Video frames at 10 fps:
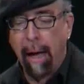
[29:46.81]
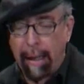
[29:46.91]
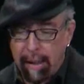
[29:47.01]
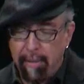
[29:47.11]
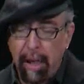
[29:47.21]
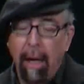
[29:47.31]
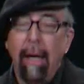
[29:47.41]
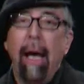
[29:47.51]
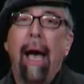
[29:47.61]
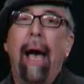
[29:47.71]
activity
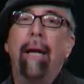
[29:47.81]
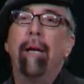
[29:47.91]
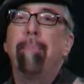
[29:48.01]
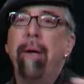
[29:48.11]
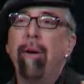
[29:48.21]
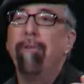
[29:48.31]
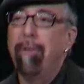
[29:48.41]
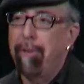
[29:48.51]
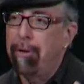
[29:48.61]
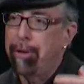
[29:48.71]
and in a
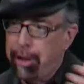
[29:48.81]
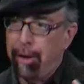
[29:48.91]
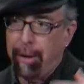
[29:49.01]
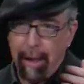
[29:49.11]
peer-reviewed journal.